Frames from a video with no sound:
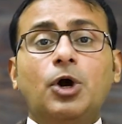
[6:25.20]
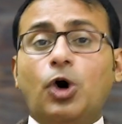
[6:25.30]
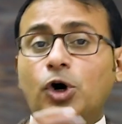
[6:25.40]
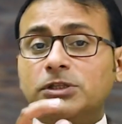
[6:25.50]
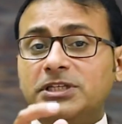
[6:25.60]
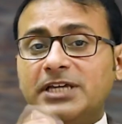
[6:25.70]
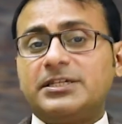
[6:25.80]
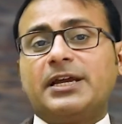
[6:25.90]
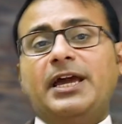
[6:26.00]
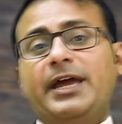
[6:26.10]
On the
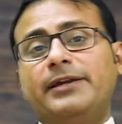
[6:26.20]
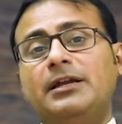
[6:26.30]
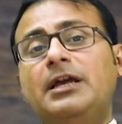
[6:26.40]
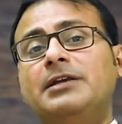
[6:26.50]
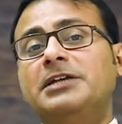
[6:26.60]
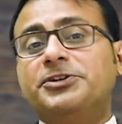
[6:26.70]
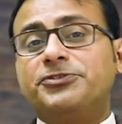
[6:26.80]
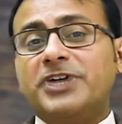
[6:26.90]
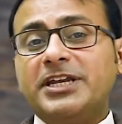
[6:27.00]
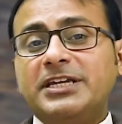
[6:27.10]
other hand,
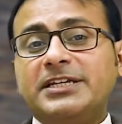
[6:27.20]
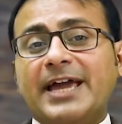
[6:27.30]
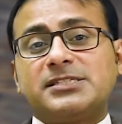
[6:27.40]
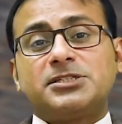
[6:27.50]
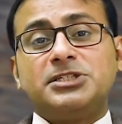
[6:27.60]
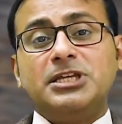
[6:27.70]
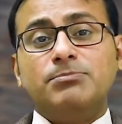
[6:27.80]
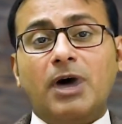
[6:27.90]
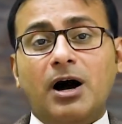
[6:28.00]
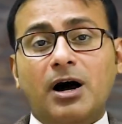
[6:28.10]
literary text
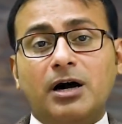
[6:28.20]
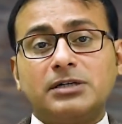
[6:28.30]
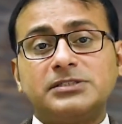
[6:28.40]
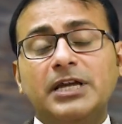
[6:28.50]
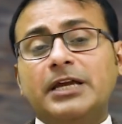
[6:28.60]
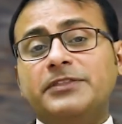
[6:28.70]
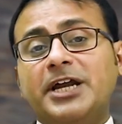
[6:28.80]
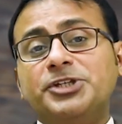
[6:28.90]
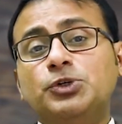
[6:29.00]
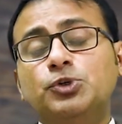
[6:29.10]
demands
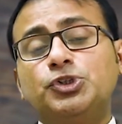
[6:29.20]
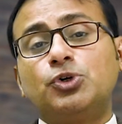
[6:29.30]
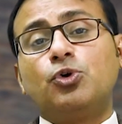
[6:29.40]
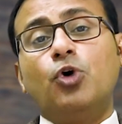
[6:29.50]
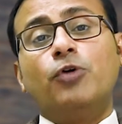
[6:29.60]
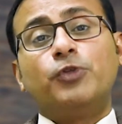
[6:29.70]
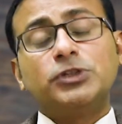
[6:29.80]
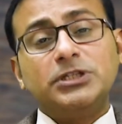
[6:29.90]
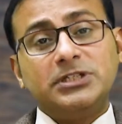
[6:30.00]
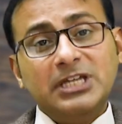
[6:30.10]
that you should go for
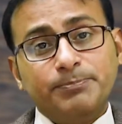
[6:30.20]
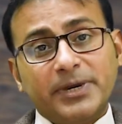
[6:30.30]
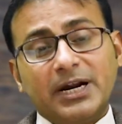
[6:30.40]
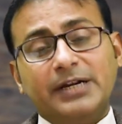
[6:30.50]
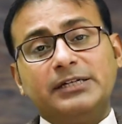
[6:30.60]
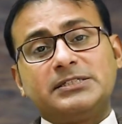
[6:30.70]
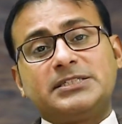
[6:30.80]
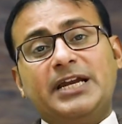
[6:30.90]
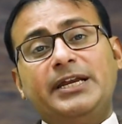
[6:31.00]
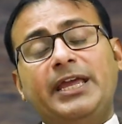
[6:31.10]
the deeper
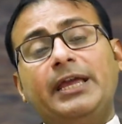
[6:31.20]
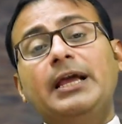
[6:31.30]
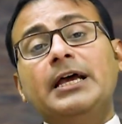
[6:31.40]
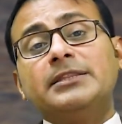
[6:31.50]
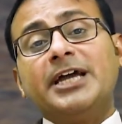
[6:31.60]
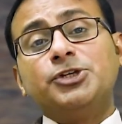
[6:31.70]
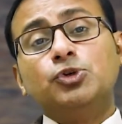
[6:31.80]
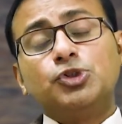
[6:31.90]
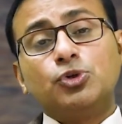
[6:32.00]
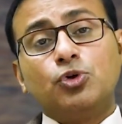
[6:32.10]
understanding, that
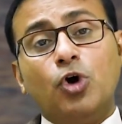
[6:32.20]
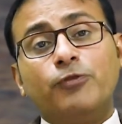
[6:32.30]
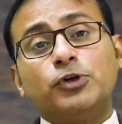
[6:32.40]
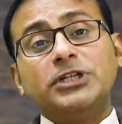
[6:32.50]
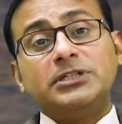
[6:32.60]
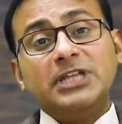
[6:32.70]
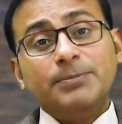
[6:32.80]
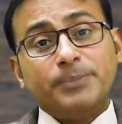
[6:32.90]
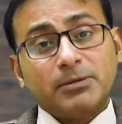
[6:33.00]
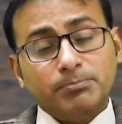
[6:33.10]
you should go for the
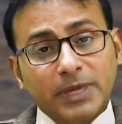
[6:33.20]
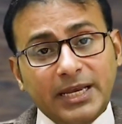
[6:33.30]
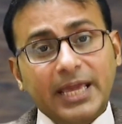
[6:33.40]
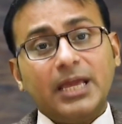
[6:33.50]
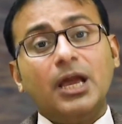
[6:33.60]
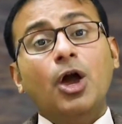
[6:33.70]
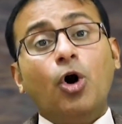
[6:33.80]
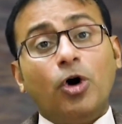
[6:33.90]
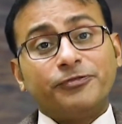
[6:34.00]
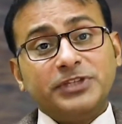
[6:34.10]
deeper meaning
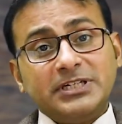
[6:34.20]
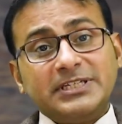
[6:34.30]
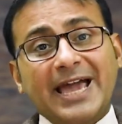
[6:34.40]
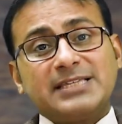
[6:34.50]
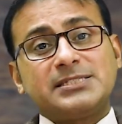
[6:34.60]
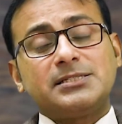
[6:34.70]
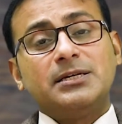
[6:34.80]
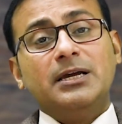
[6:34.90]
of the text.